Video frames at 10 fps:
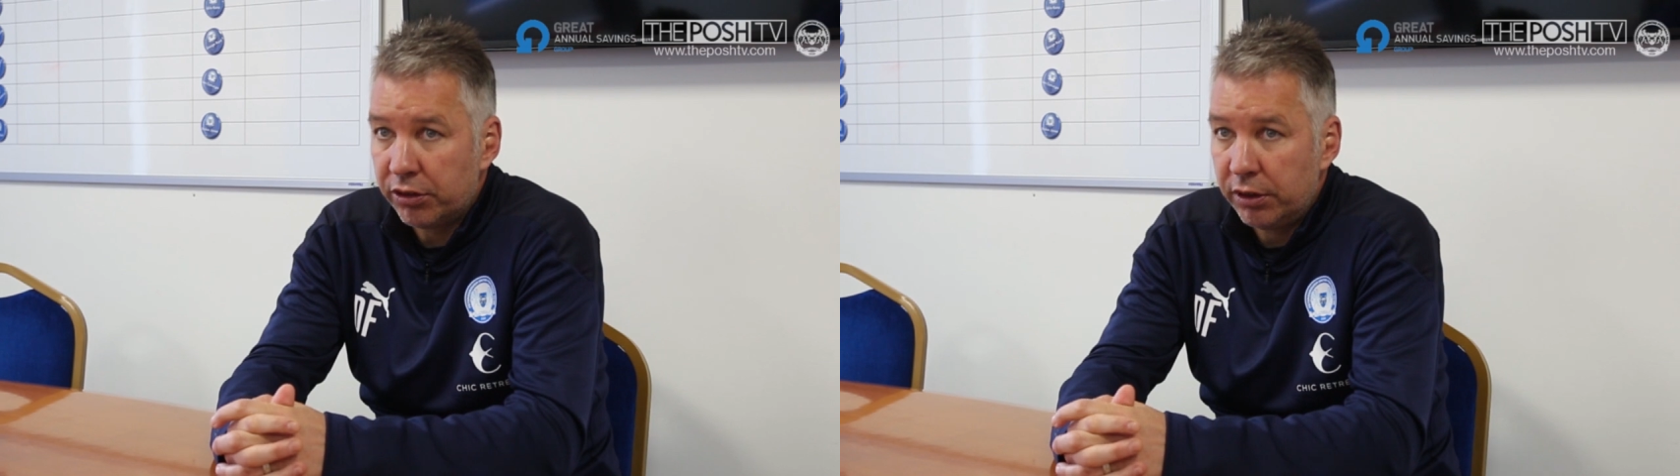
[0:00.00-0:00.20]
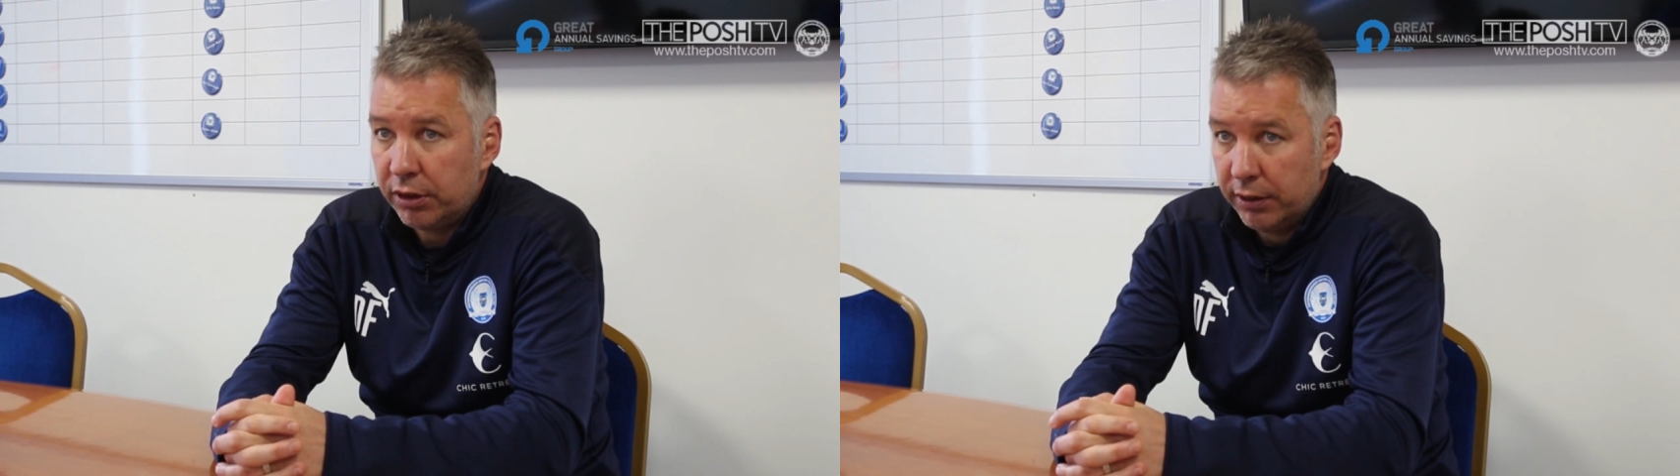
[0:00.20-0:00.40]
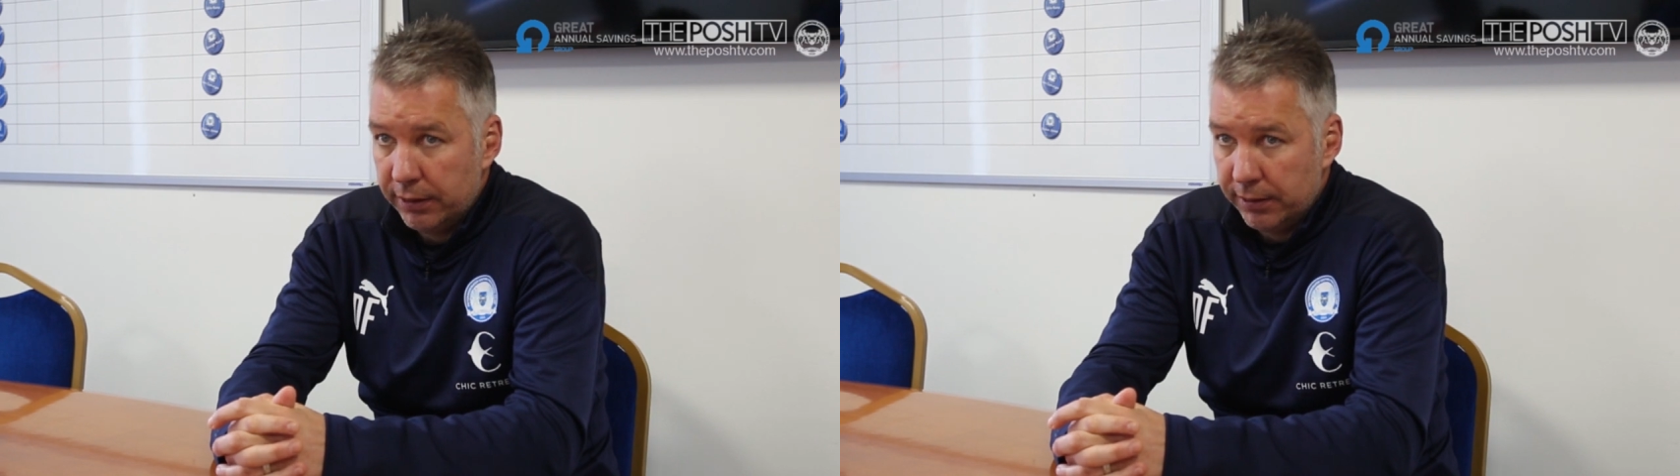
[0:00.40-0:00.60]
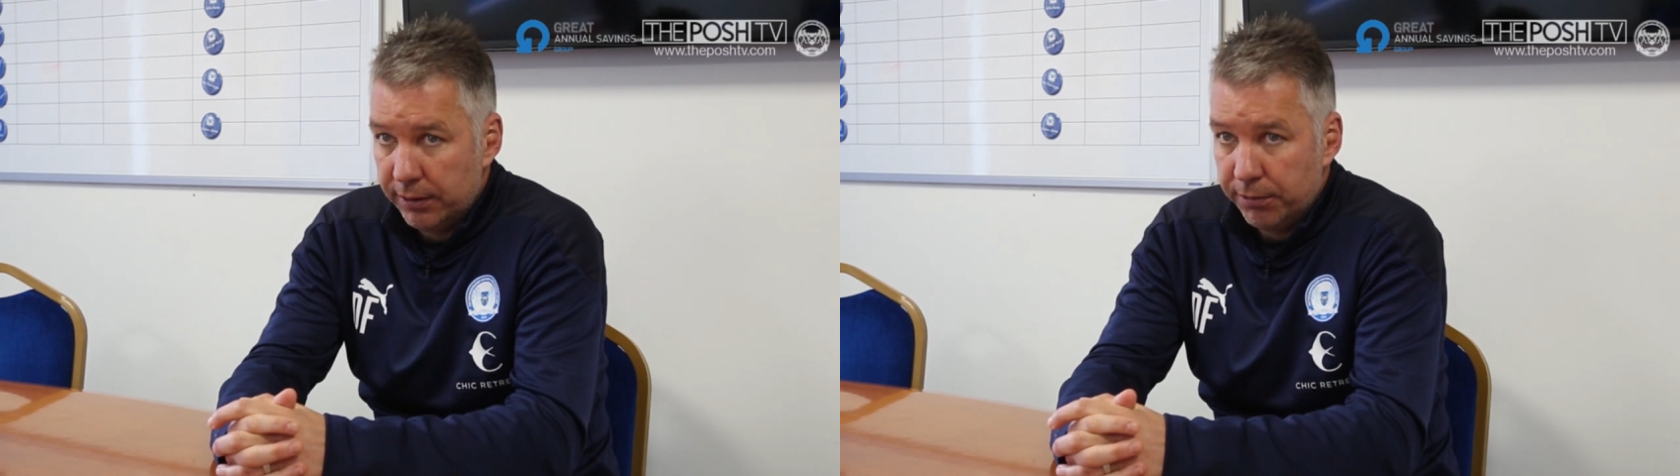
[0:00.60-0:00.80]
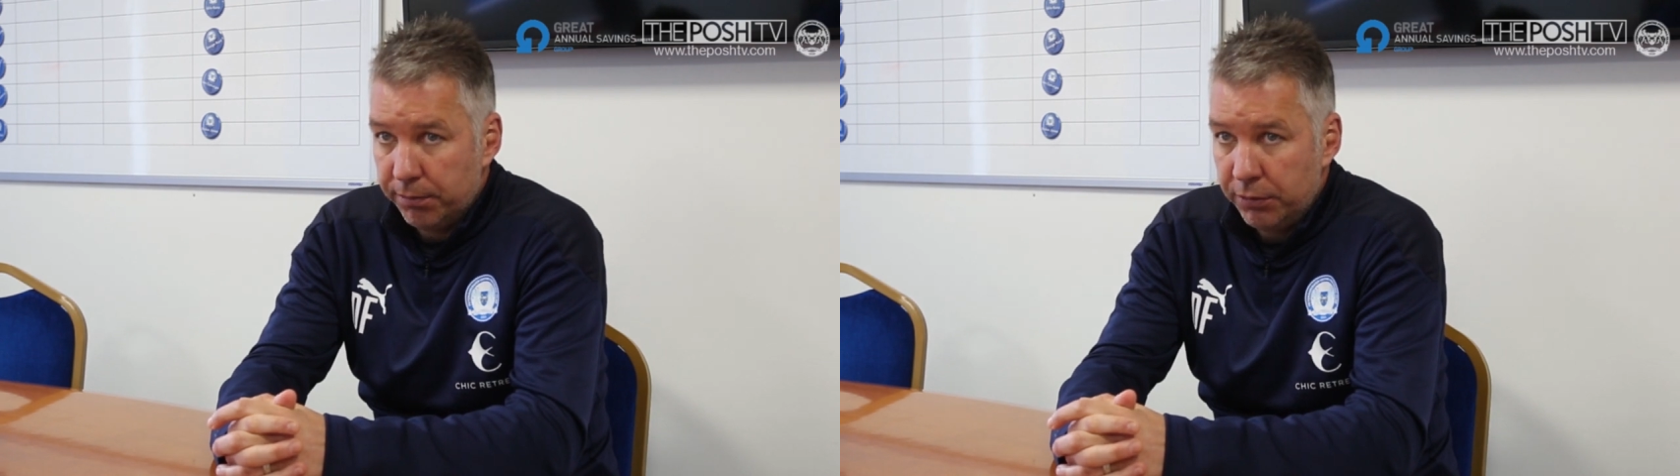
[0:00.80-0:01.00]
And
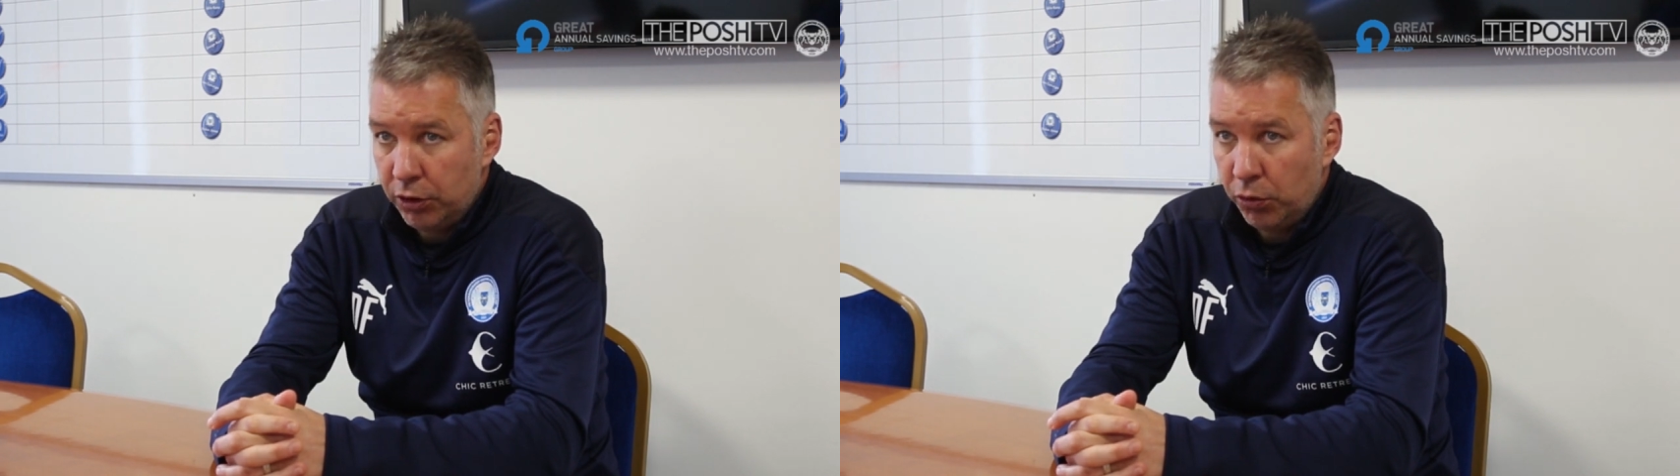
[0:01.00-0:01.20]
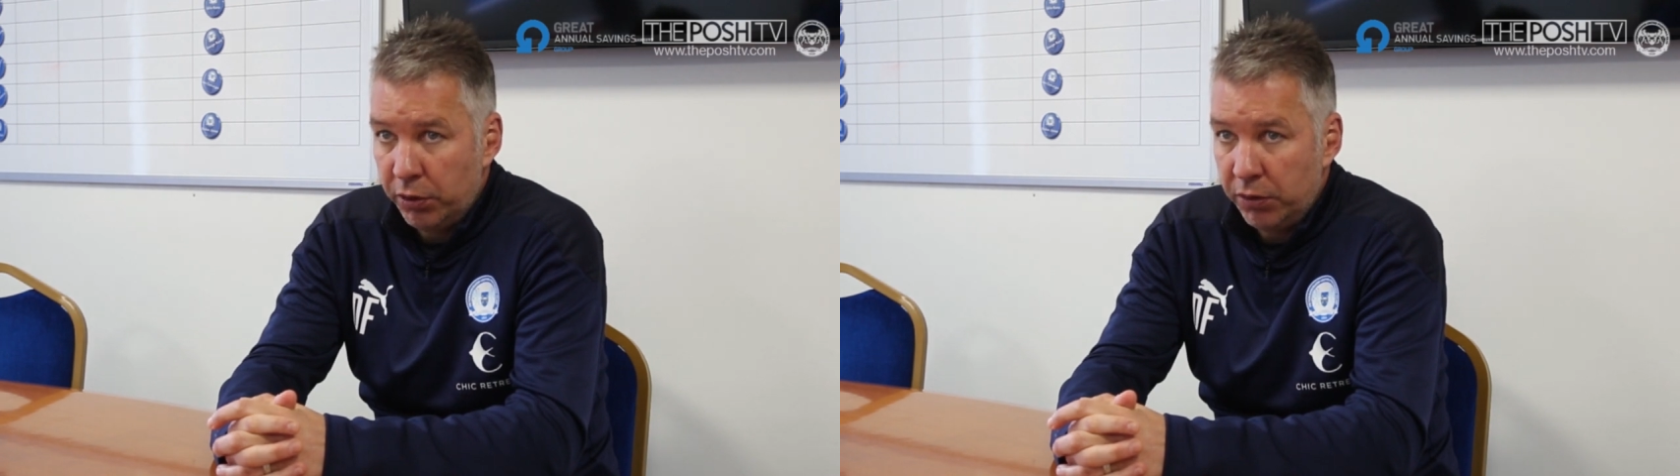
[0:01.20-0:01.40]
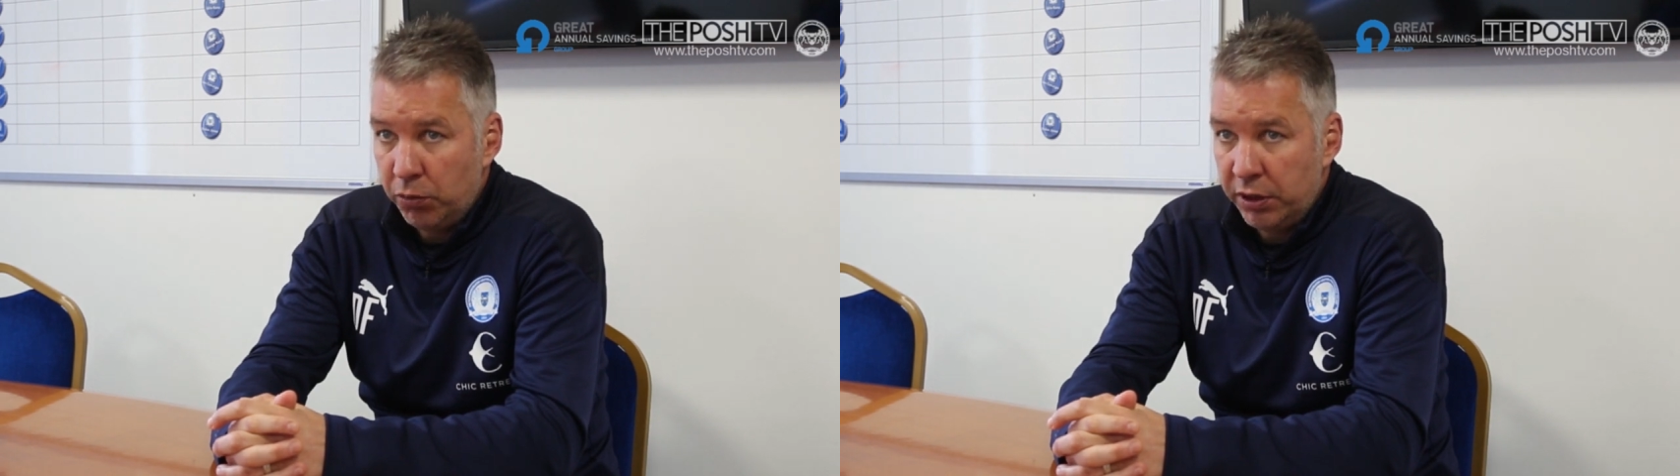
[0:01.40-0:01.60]
you know, we,